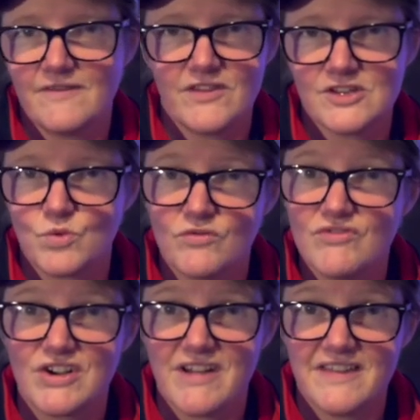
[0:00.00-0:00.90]
if there's
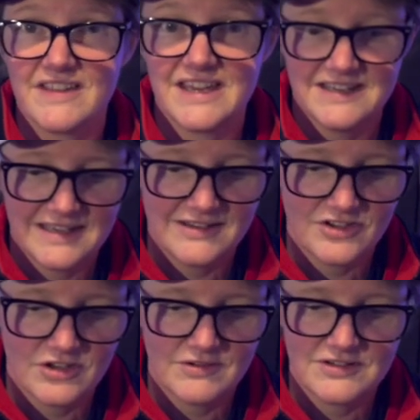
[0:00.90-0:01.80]
one regret that he didn't
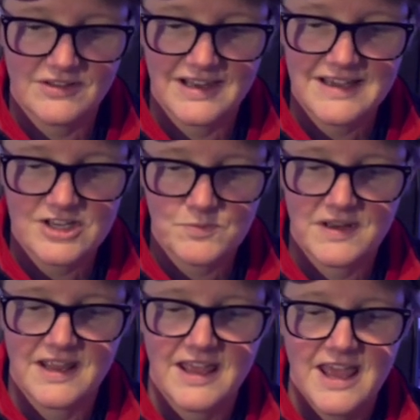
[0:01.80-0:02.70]
do until the last
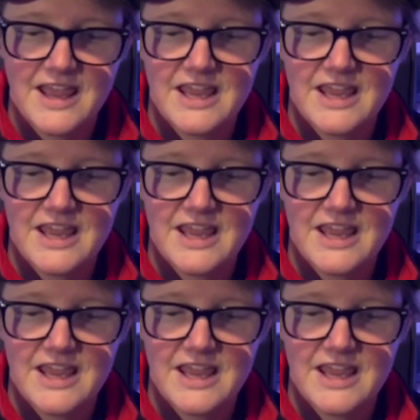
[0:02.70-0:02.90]
minute,